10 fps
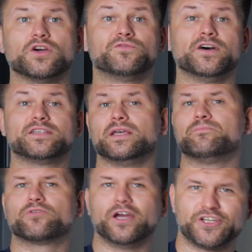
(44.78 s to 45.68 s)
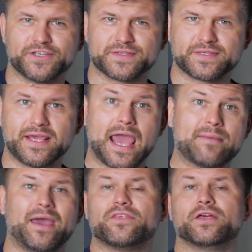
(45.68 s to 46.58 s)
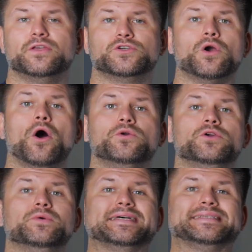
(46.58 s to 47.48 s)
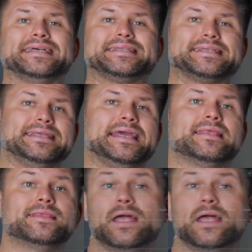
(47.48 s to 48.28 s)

So first impressions, the MA320U is a sleek